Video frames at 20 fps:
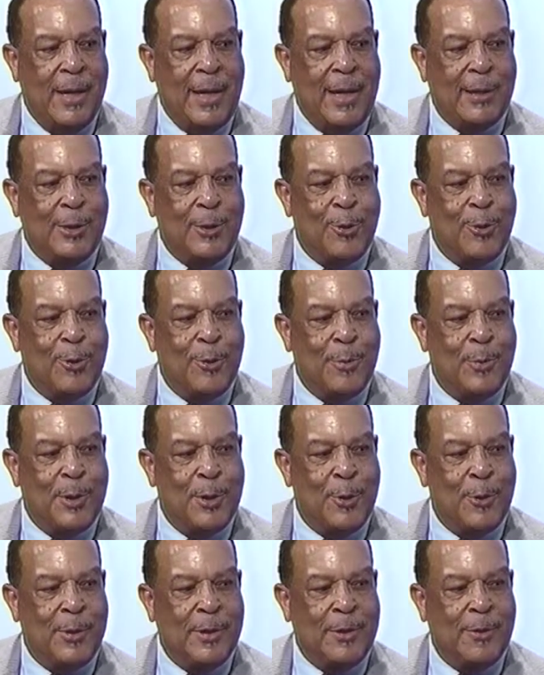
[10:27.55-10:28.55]
And I told
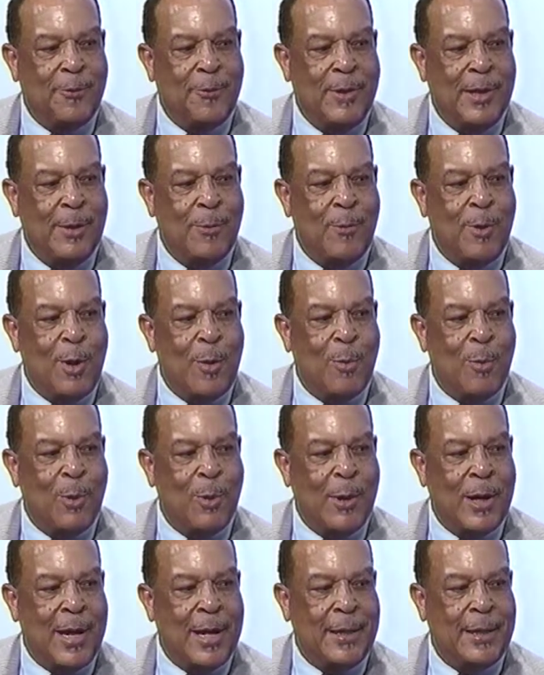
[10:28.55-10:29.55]
them no, and the Korean War
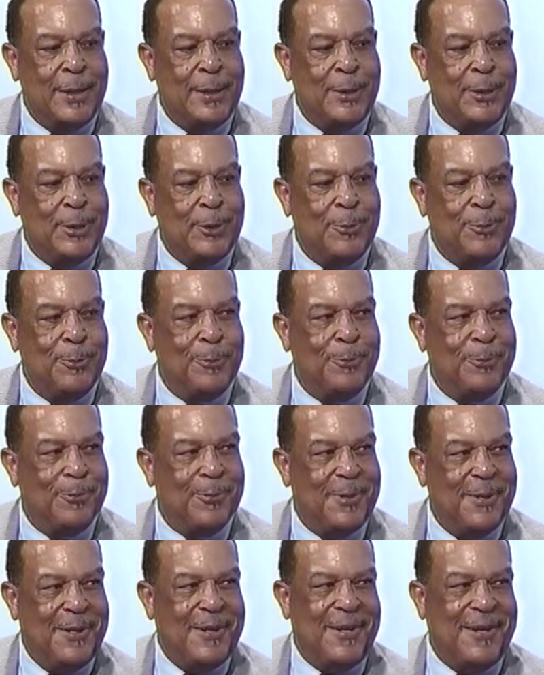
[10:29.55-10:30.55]
broke out in June.
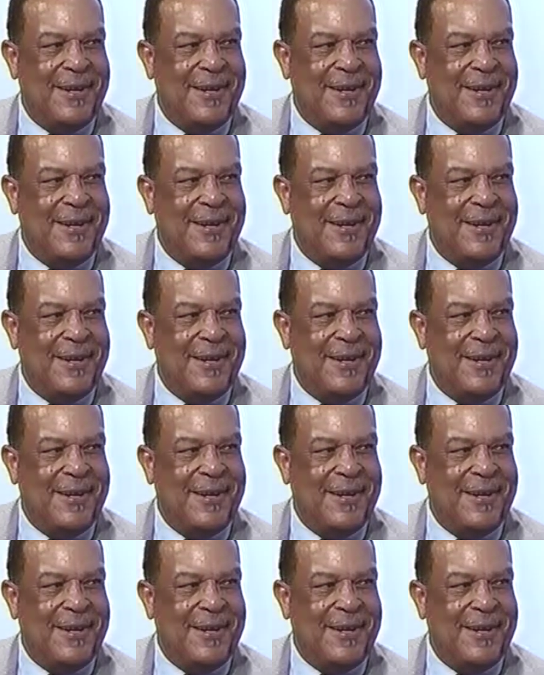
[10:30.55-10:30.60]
